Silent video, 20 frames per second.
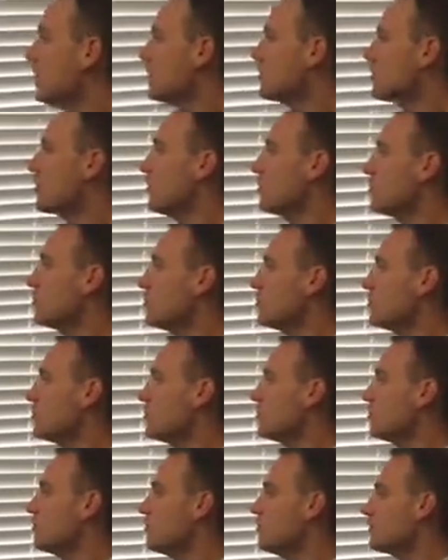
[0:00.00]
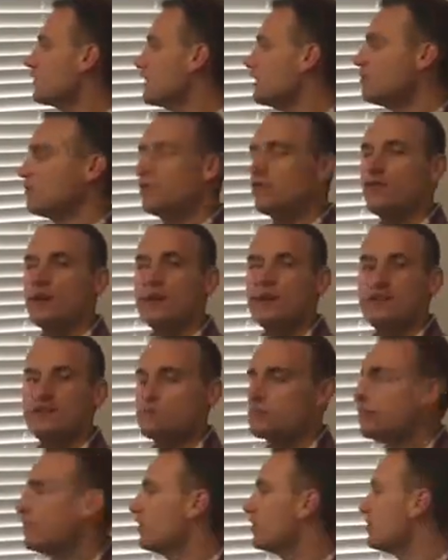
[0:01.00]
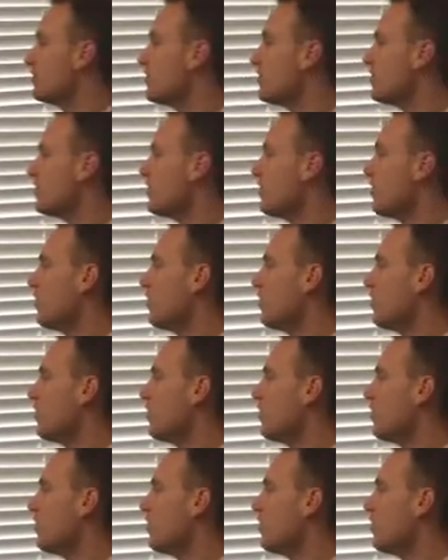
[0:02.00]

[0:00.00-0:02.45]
So to simplify this process